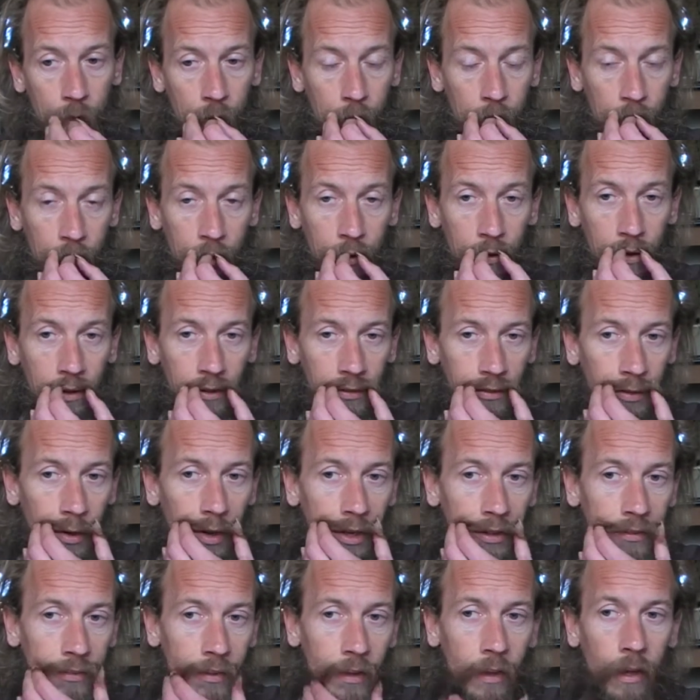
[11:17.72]
And so
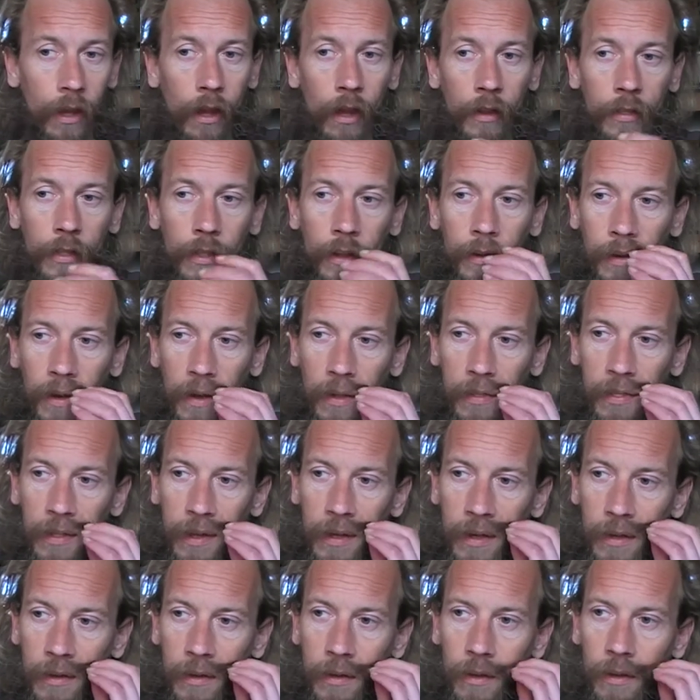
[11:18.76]
I
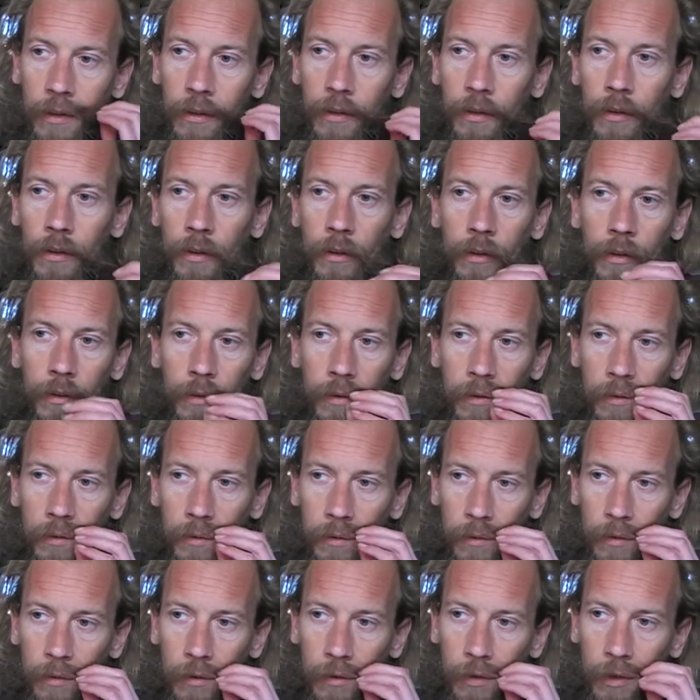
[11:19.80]
think,
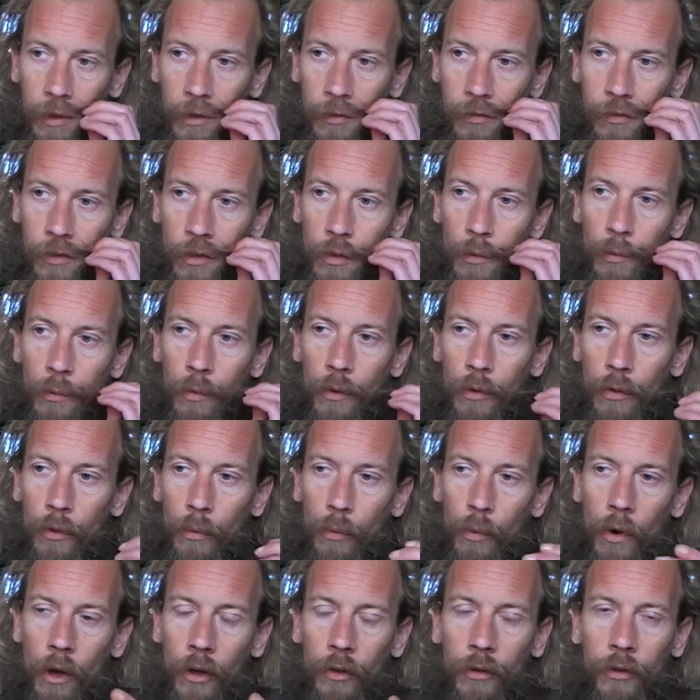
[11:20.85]
you know, so the
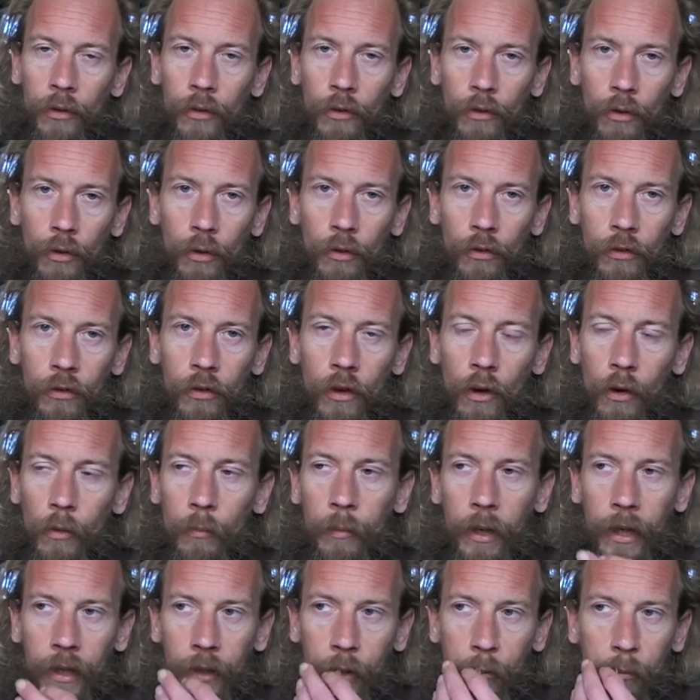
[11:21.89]
one, your
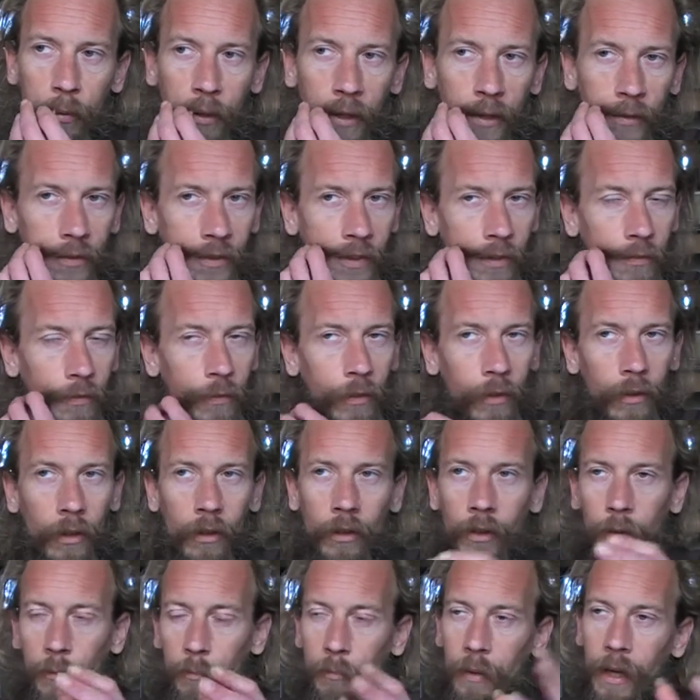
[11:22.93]
soulmate, the person, if you
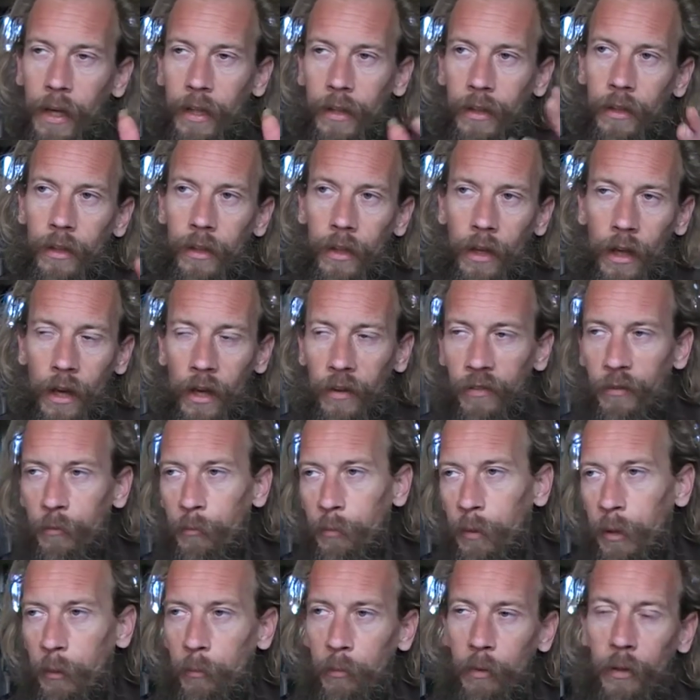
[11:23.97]
look back in your life and
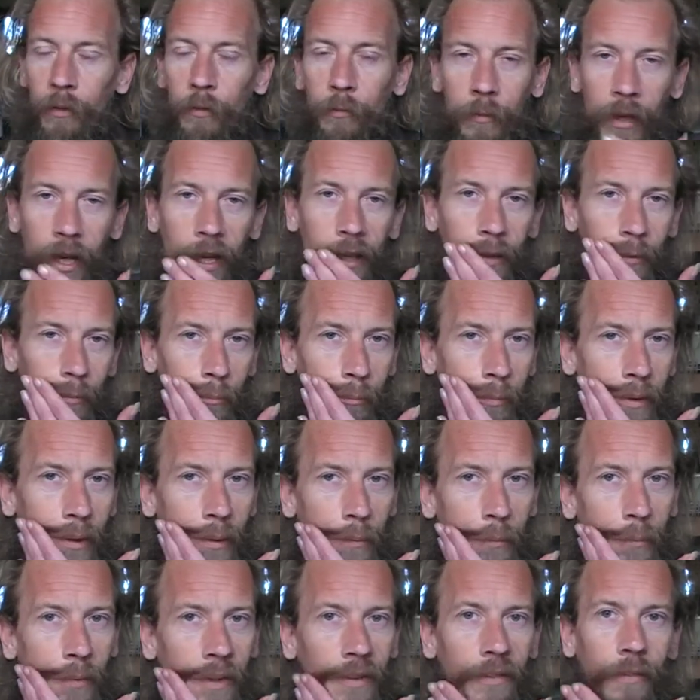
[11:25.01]
people you've met and
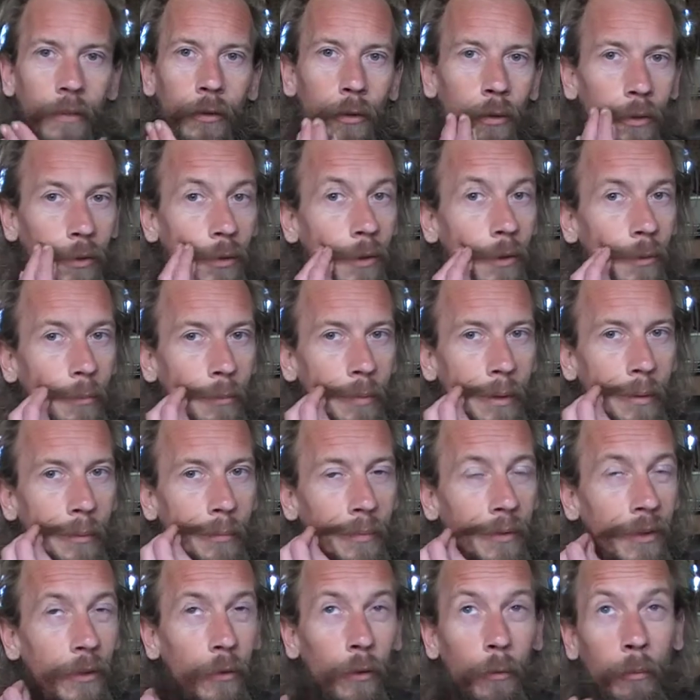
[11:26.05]
been with or not been
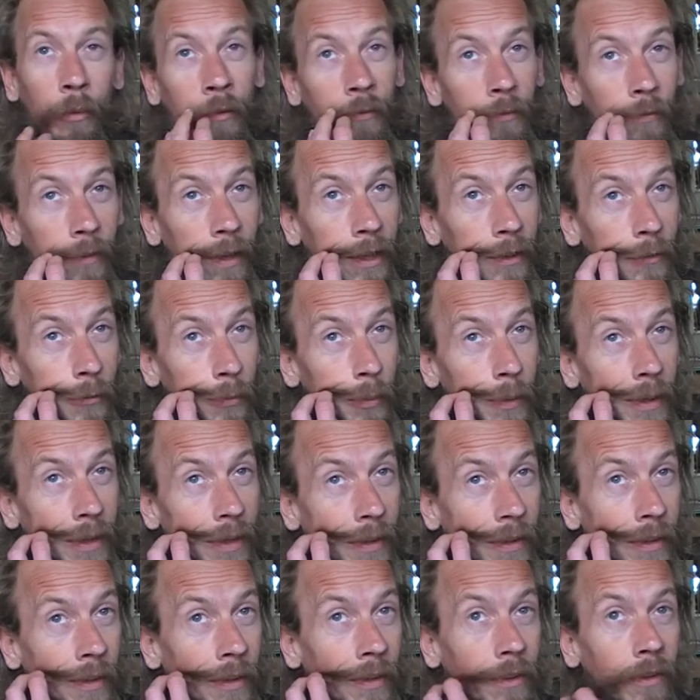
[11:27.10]
with or been friends
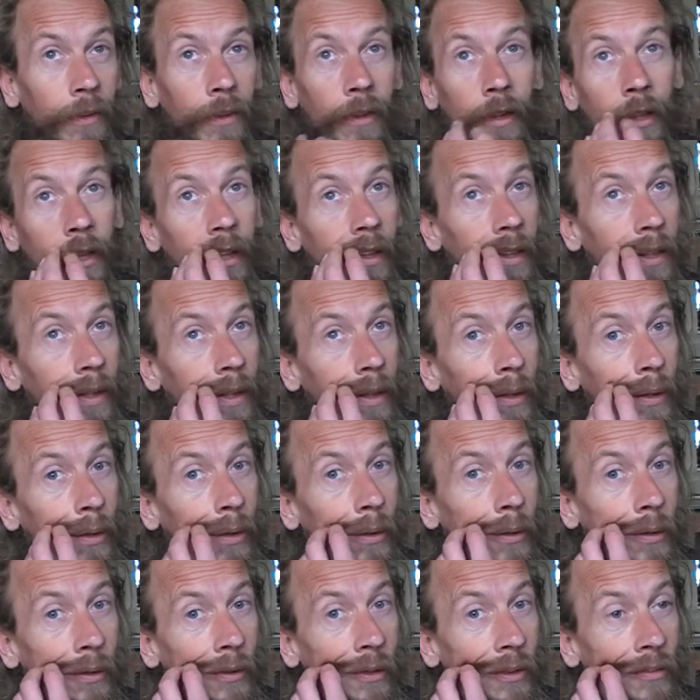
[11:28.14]
with, and
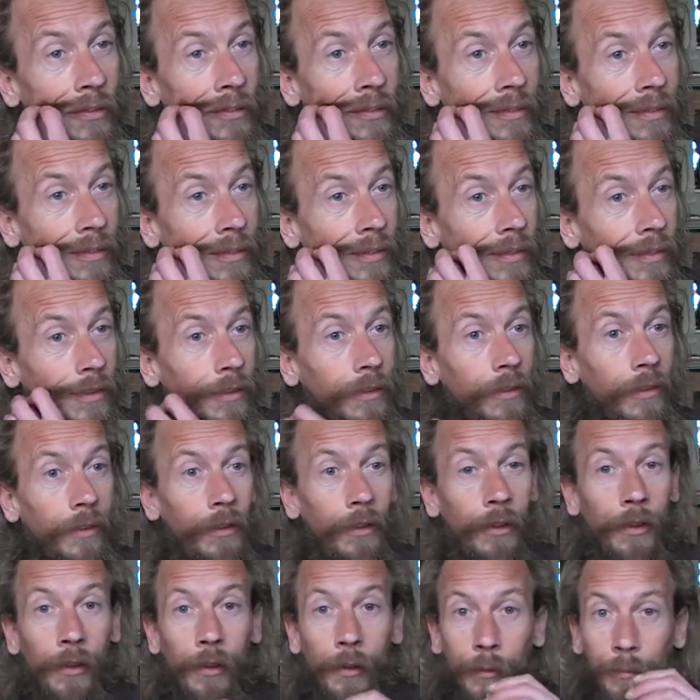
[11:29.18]
or just,
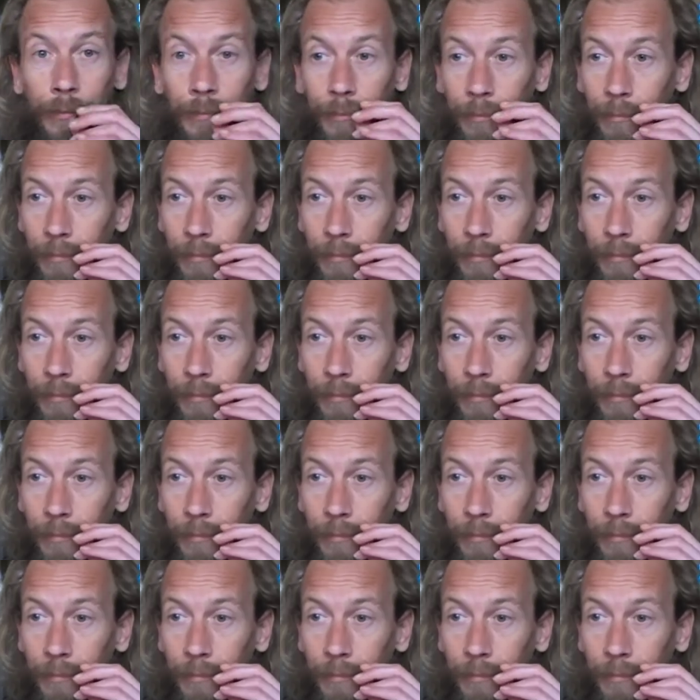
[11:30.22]
you know,